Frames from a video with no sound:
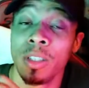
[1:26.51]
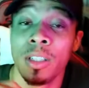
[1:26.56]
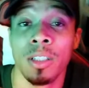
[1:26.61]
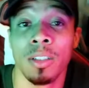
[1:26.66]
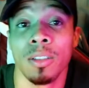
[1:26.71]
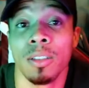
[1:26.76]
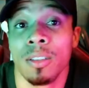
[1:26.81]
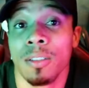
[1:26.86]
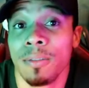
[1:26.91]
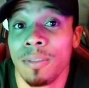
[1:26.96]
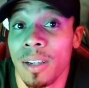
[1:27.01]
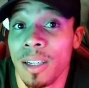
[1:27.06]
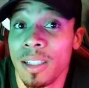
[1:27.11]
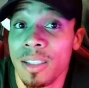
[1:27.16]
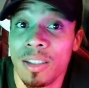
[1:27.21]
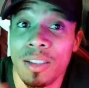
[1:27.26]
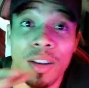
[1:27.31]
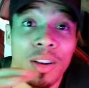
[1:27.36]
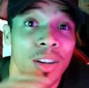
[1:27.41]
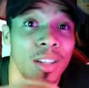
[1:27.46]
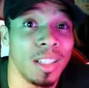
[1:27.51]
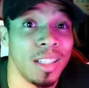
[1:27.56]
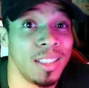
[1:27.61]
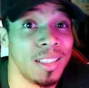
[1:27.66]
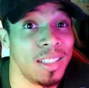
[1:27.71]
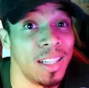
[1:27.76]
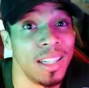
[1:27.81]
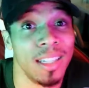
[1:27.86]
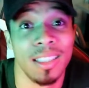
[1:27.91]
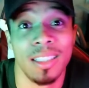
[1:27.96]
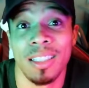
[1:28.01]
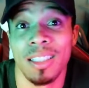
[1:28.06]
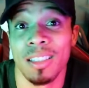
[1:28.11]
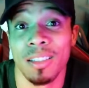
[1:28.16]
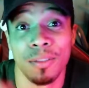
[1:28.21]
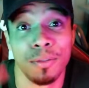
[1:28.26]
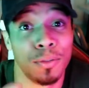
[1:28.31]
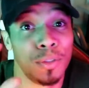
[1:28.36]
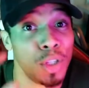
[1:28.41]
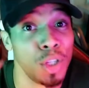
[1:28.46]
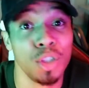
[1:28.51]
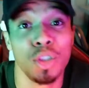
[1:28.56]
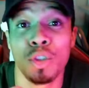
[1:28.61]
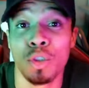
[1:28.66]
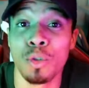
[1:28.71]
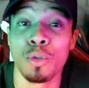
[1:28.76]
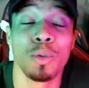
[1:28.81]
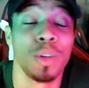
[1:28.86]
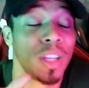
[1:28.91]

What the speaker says: good device on a daily of just you